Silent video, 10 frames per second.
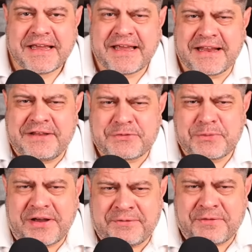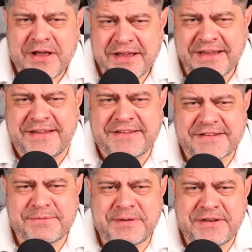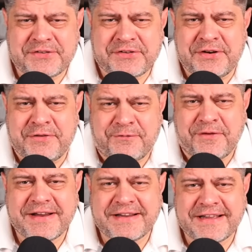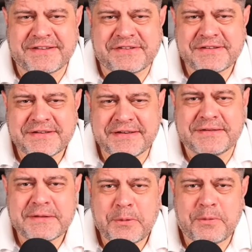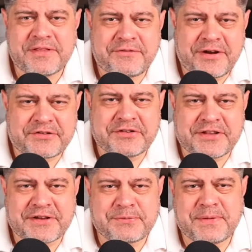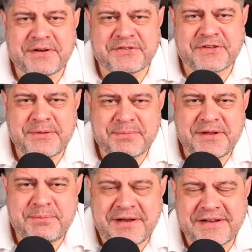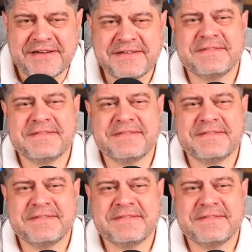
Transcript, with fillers: And his wife is in Ministry of Finance, where the Russian taxpayers keep their money.